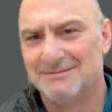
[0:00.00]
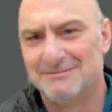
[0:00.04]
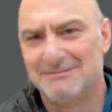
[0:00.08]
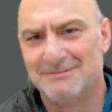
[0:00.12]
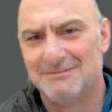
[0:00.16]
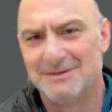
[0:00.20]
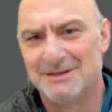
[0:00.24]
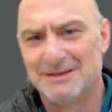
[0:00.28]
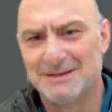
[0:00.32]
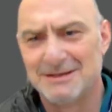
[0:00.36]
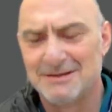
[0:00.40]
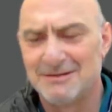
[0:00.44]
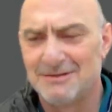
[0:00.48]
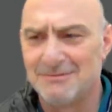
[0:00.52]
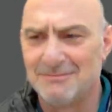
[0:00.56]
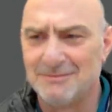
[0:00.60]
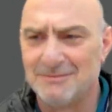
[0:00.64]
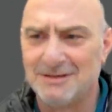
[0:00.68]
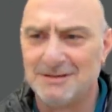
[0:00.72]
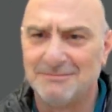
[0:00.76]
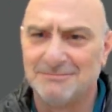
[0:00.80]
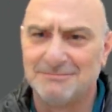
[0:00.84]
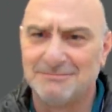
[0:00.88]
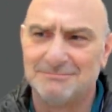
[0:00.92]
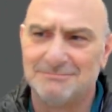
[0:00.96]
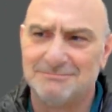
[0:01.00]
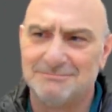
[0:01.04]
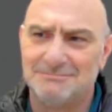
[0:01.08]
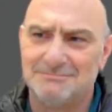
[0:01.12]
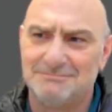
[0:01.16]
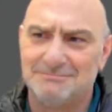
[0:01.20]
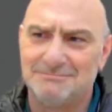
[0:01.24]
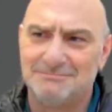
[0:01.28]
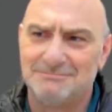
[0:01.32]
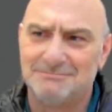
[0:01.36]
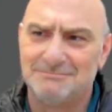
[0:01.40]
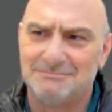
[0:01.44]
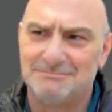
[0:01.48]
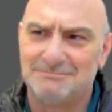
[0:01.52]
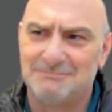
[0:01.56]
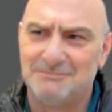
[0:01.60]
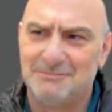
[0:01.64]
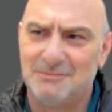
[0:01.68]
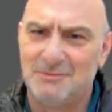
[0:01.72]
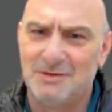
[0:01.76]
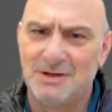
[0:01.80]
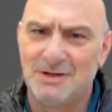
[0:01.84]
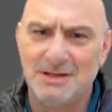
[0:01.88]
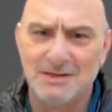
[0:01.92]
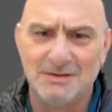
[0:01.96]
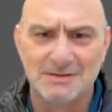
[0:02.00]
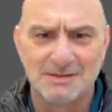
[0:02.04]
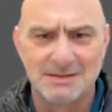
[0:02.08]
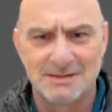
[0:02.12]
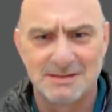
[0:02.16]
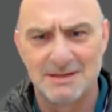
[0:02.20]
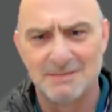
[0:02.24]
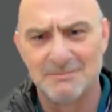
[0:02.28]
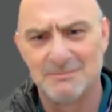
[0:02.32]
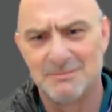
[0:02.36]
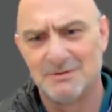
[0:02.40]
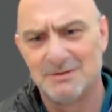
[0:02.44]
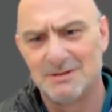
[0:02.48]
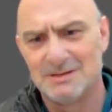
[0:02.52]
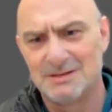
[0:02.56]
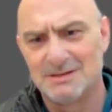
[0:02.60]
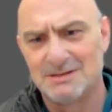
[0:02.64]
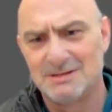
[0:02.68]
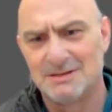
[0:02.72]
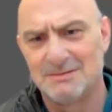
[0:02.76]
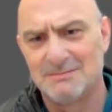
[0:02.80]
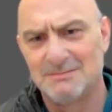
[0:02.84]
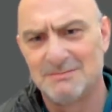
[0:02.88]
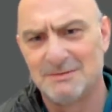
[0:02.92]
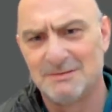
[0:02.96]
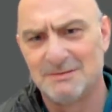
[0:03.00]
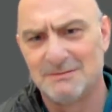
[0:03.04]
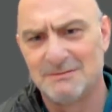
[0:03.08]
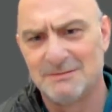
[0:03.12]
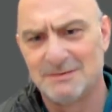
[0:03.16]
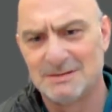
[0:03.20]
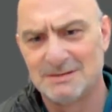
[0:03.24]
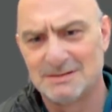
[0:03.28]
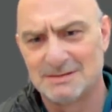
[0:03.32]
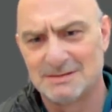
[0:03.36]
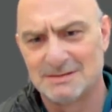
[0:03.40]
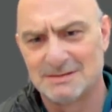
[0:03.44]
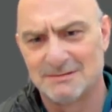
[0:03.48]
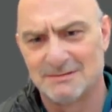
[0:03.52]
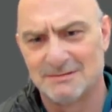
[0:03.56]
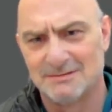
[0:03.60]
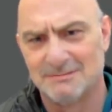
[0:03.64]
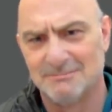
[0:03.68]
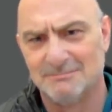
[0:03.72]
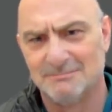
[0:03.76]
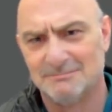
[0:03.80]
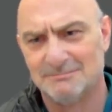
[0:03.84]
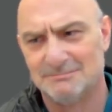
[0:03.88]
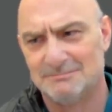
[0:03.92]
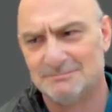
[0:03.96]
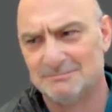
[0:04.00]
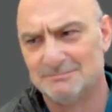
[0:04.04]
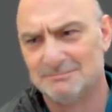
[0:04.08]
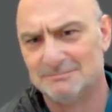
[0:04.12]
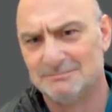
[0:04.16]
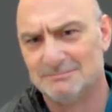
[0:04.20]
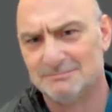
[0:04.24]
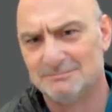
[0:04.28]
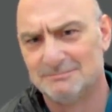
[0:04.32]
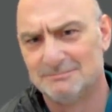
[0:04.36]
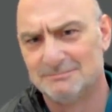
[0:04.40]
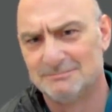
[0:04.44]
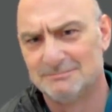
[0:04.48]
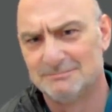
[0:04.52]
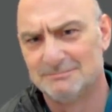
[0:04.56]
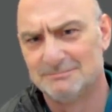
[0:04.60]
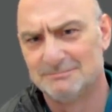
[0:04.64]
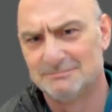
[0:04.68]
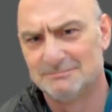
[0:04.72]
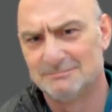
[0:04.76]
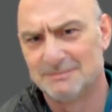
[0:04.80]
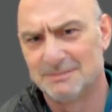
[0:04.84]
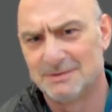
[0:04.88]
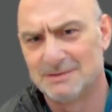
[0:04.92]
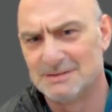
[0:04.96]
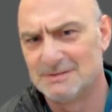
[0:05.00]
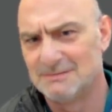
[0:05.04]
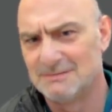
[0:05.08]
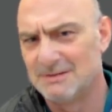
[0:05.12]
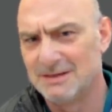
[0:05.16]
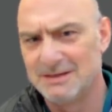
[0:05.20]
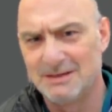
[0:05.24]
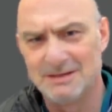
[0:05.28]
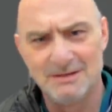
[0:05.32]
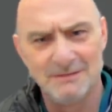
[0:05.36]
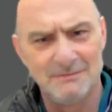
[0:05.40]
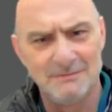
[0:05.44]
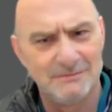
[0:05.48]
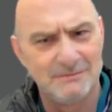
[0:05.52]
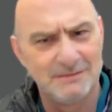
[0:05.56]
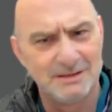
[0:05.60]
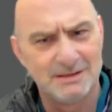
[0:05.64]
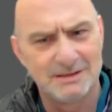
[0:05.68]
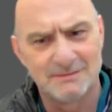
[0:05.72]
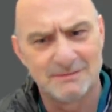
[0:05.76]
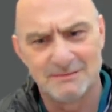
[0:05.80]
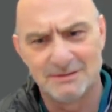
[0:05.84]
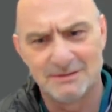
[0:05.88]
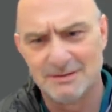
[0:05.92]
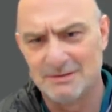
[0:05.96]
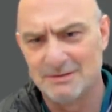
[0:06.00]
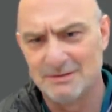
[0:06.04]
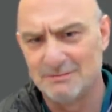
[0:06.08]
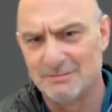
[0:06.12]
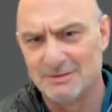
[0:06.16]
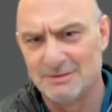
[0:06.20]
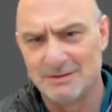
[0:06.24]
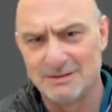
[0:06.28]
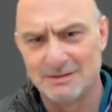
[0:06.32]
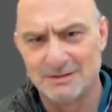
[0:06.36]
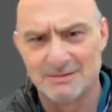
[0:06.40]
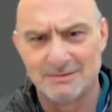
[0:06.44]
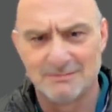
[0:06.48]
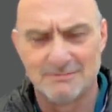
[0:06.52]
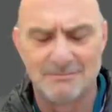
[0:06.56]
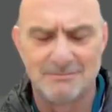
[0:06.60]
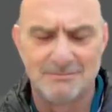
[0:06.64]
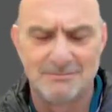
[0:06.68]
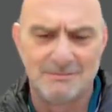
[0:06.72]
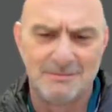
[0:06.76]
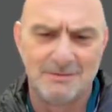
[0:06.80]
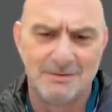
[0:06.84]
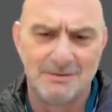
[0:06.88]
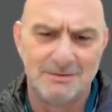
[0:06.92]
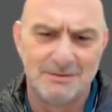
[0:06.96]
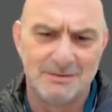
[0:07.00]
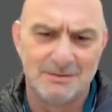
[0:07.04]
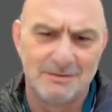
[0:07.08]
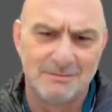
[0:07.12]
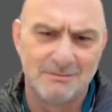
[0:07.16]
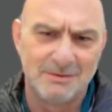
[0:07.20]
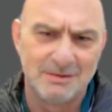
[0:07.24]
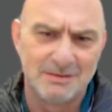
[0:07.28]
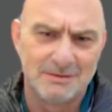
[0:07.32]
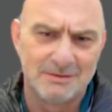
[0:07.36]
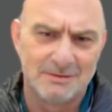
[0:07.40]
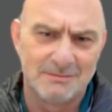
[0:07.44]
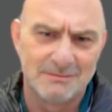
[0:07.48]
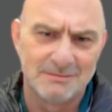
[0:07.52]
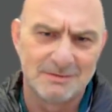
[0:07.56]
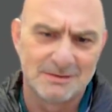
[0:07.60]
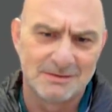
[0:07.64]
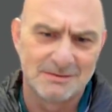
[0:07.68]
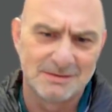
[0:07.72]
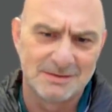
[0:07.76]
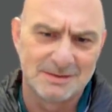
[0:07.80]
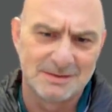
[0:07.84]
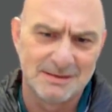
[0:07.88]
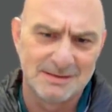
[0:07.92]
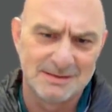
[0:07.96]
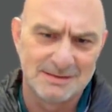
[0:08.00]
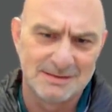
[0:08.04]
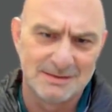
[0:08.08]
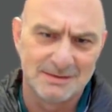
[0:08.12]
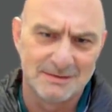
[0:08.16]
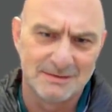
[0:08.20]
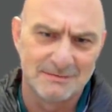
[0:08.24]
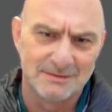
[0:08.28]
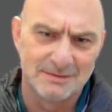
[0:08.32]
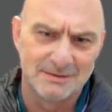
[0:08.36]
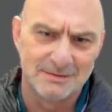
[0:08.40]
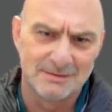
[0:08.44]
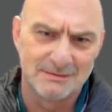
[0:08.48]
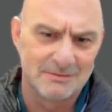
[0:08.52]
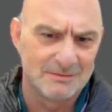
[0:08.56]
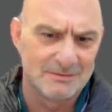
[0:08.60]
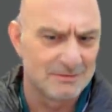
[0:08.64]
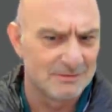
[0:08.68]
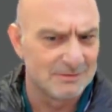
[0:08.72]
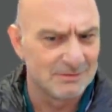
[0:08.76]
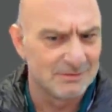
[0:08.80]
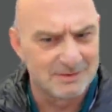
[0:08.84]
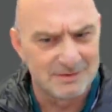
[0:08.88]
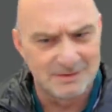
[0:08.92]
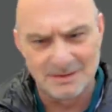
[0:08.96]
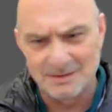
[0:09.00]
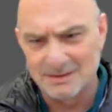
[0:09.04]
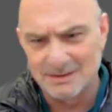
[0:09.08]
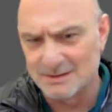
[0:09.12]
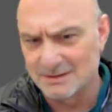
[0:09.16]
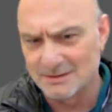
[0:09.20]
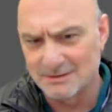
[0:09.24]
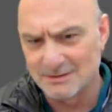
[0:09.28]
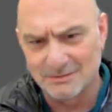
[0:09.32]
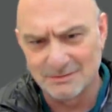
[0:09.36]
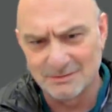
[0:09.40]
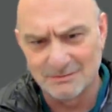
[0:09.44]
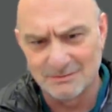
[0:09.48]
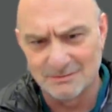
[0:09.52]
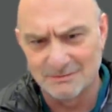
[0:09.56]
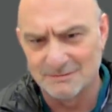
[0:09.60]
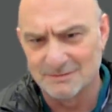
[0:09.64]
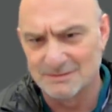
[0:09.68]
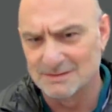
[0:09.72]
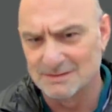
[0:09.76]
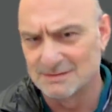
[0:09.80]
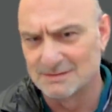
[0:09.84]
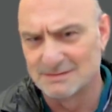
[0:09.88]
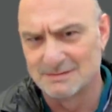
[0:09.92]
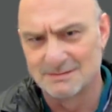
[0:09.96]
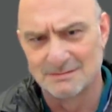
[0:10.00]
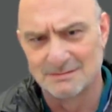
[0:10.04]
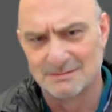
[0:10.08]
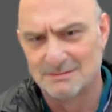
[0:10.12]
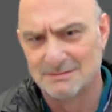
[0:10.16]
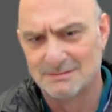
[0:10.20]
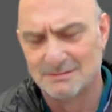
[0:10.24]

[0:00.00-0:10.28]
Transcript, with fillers: But tell me, when you step on a ship the first time, is there any fear that you might, you know, become so seasick that you can't carry on with